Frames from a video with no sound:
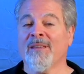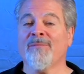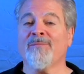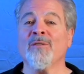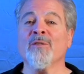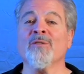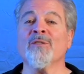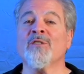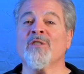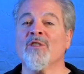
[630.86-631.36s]
If
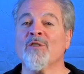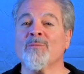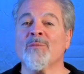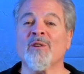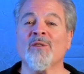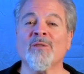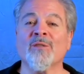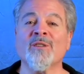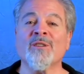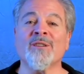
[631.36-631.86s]
you're a
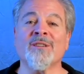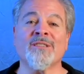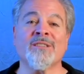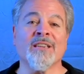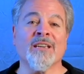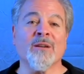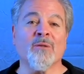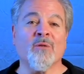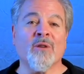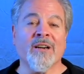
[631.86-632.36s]
homeowner, a
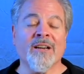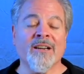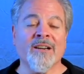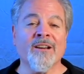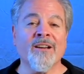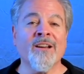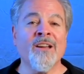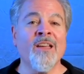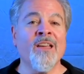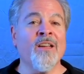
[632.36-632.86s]

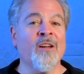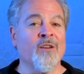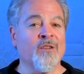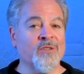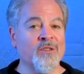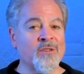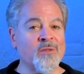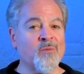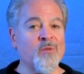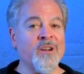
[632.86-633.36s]
DIYer, or
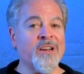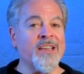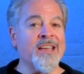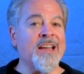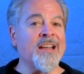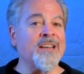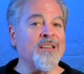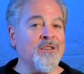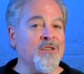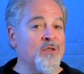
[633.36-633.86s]
just want to
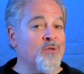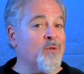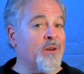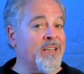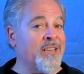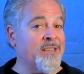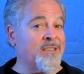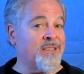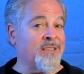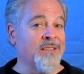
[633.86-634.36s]
add a new
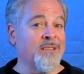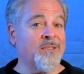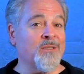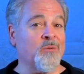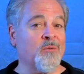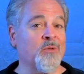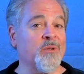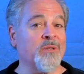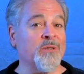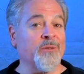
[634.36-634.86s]
way to sense
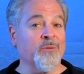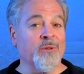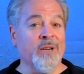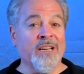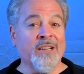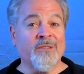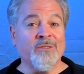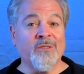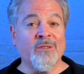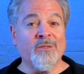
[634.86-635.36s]
the world
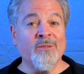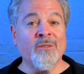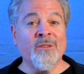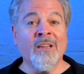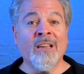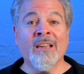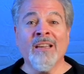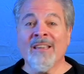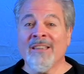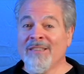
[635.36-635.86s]
around you,
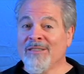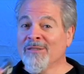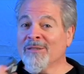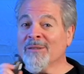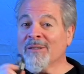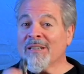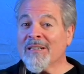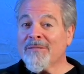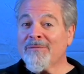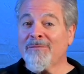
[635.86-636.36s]

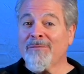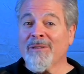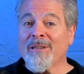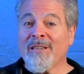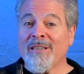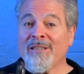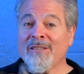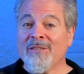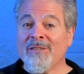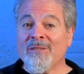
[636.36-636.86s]
you'll love
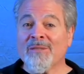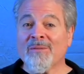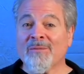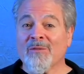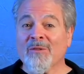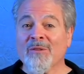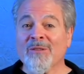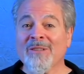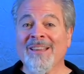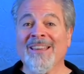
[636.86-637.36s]
finding
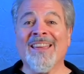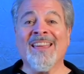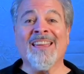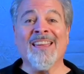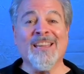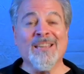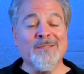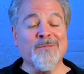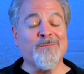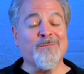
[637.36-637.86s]
useful
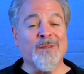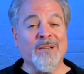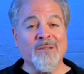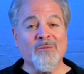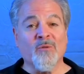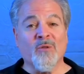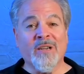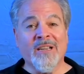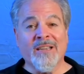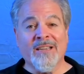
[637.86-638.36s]
and
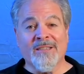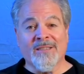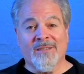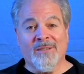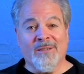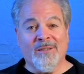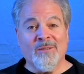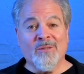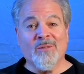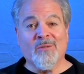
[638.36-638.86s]
fun ways
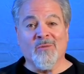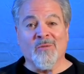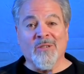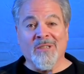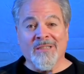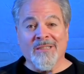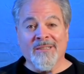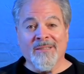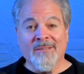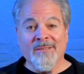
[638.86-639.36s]
to use
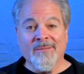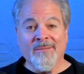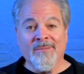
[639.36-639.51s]
one.